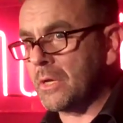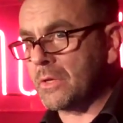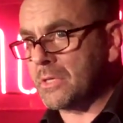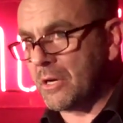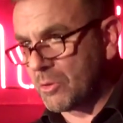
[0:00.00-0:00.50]

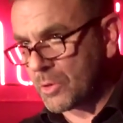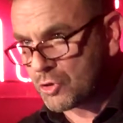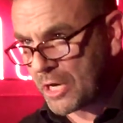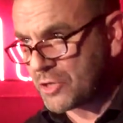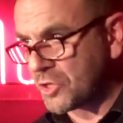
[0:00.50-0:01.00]
and the
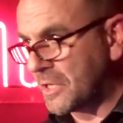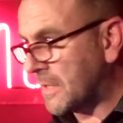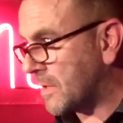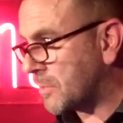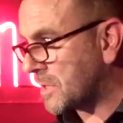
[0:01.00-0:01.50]
terrible
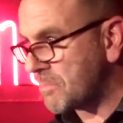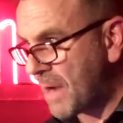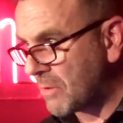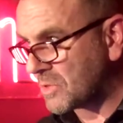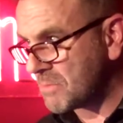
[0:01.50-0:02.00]
tragedy that was
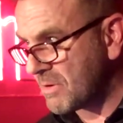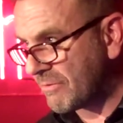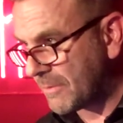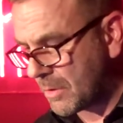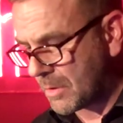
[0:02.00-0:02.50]
about to
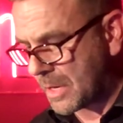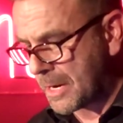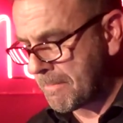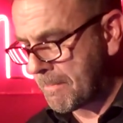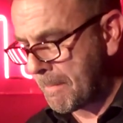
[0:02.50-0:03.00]
befall
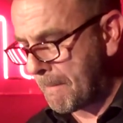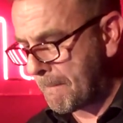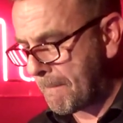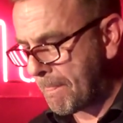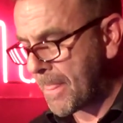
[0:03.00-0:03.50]
him,
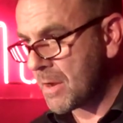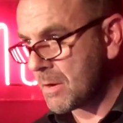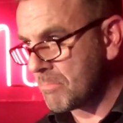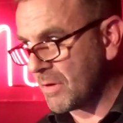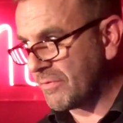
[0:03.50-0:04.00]

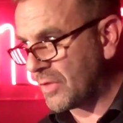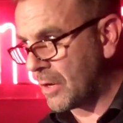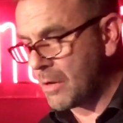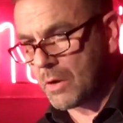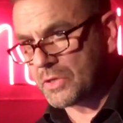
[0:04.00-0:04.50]
but for
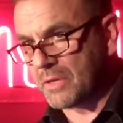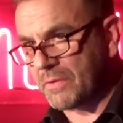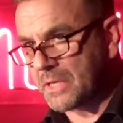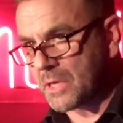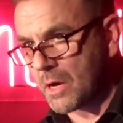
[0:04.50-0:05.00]
the loss
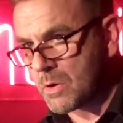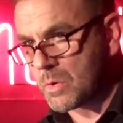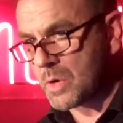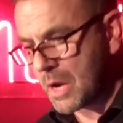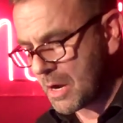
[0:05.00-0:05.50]
of his
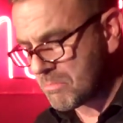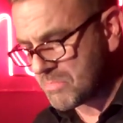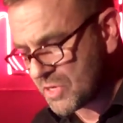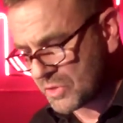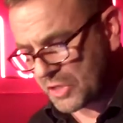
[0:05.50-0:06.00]
own
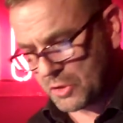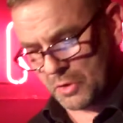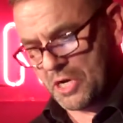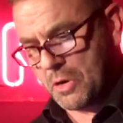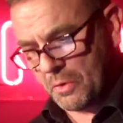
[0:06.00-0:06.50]

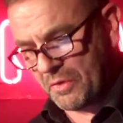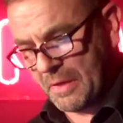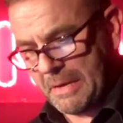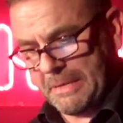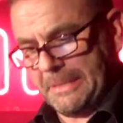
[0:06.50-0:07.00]
musical youth.